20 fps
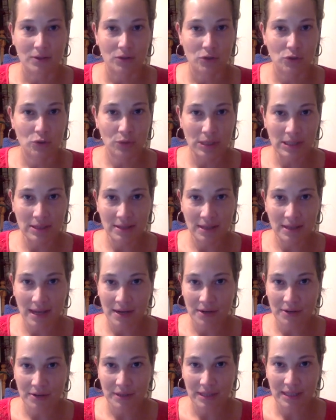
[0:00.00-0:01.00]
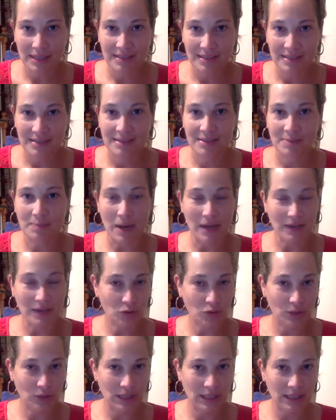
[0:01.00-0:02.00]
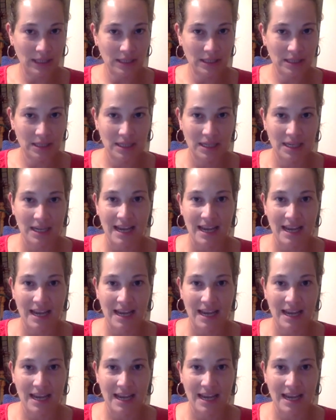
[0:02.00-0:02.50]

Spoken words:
treat the areas, spot treat it,